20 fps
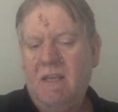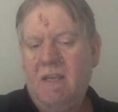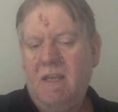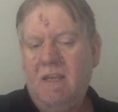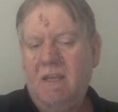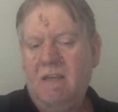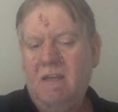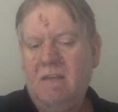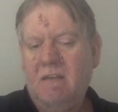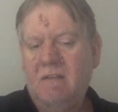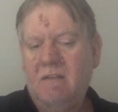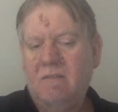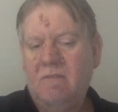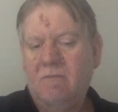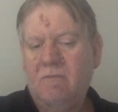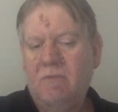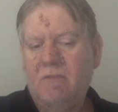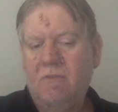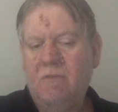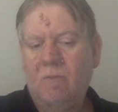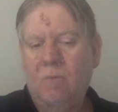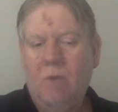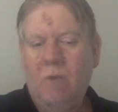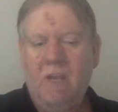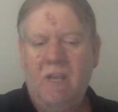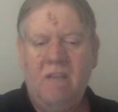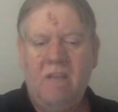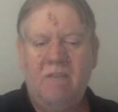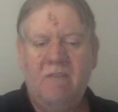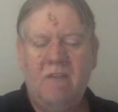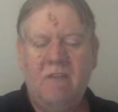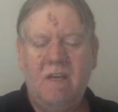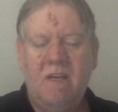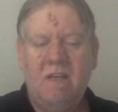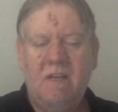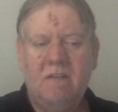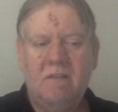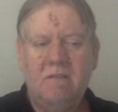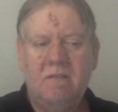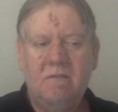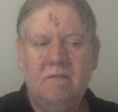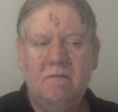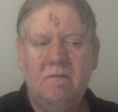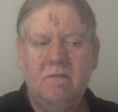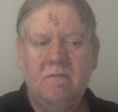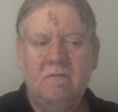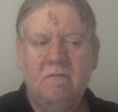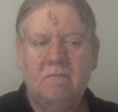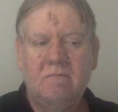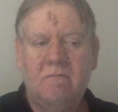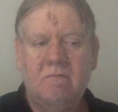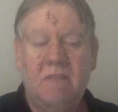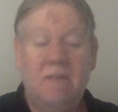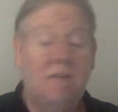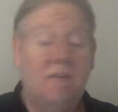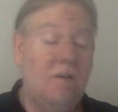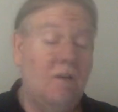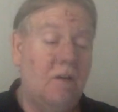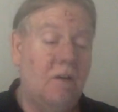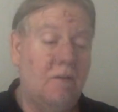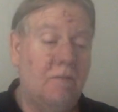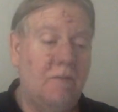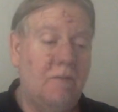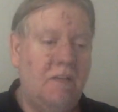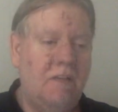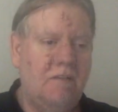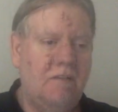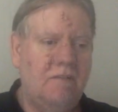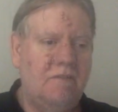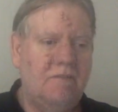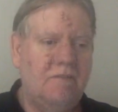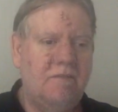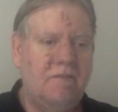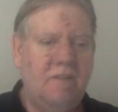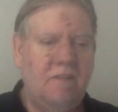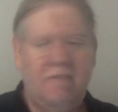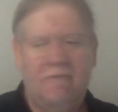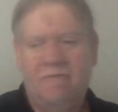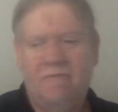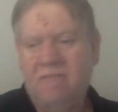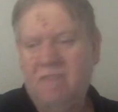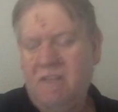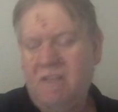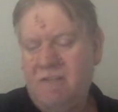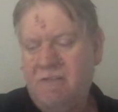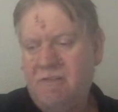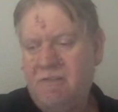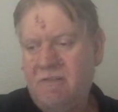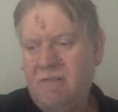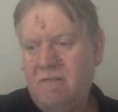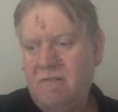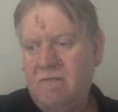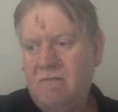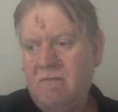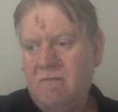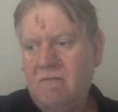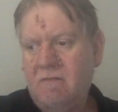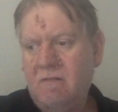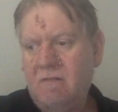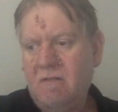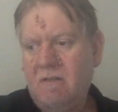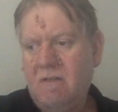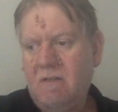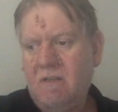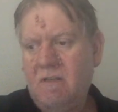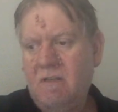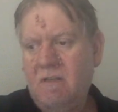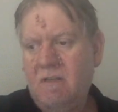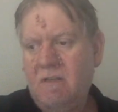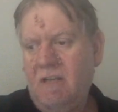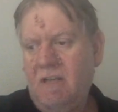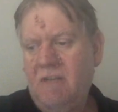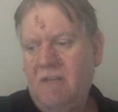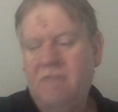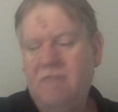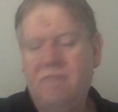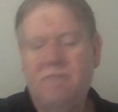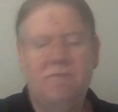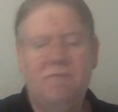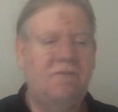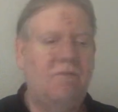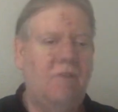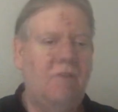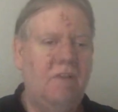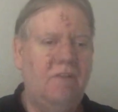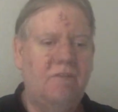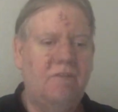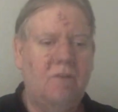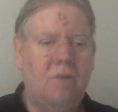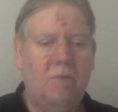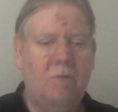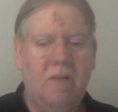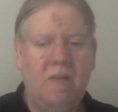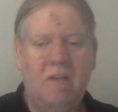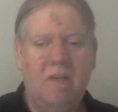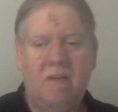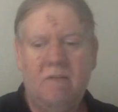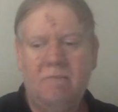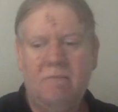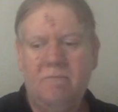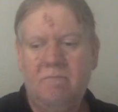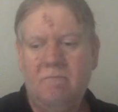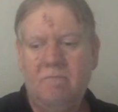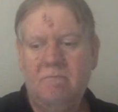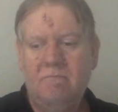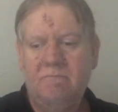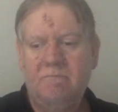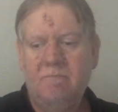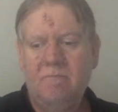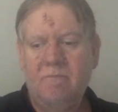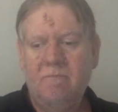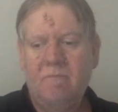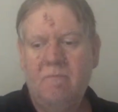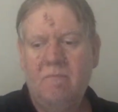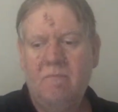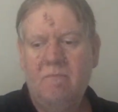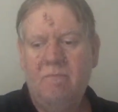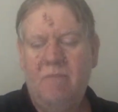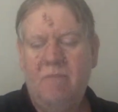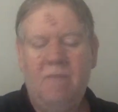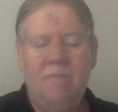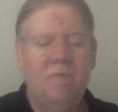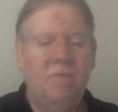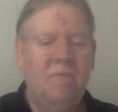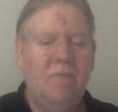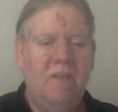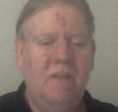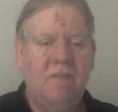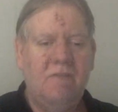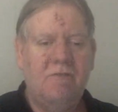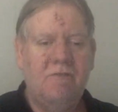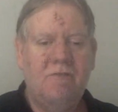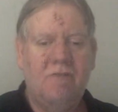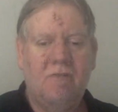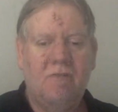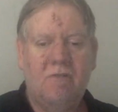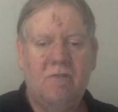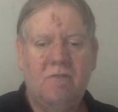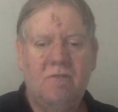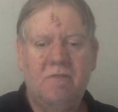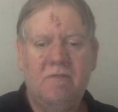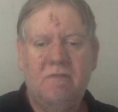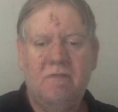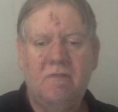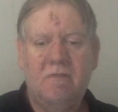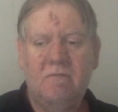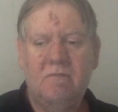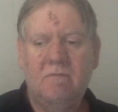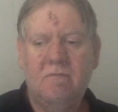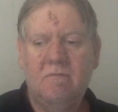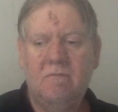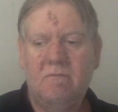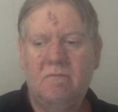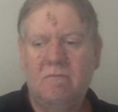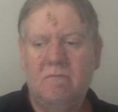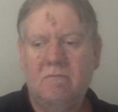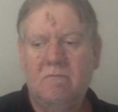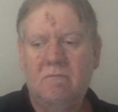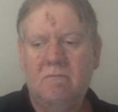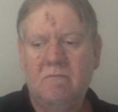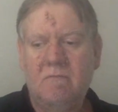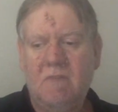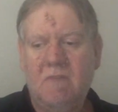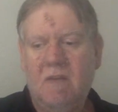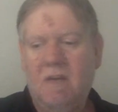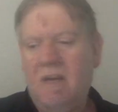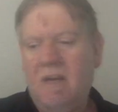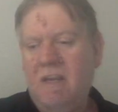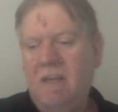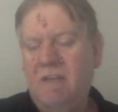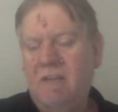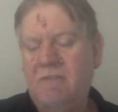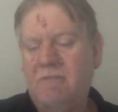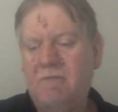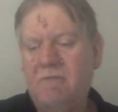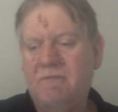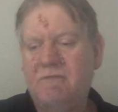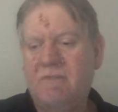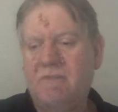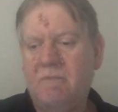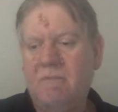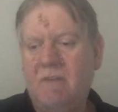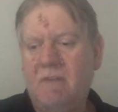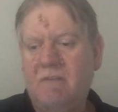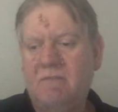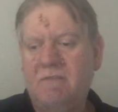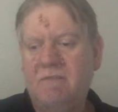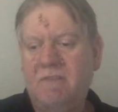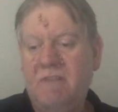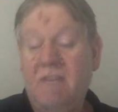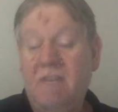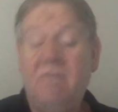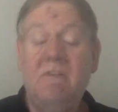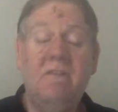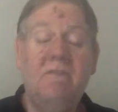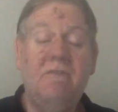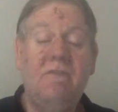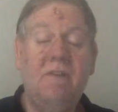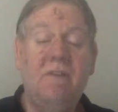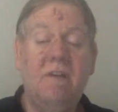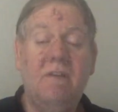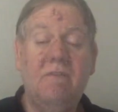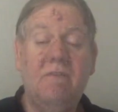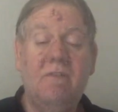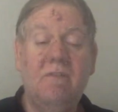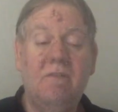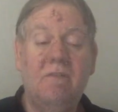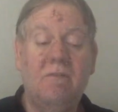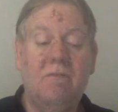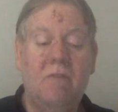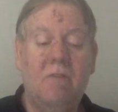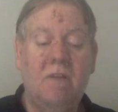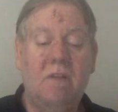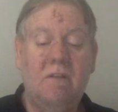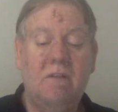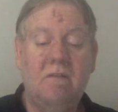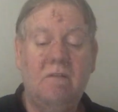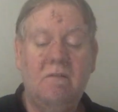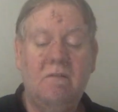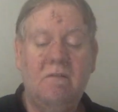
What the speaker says: And with the way that the economy is, inflation, interest rates going up, people being charged high interest amounts, even if you have good credit,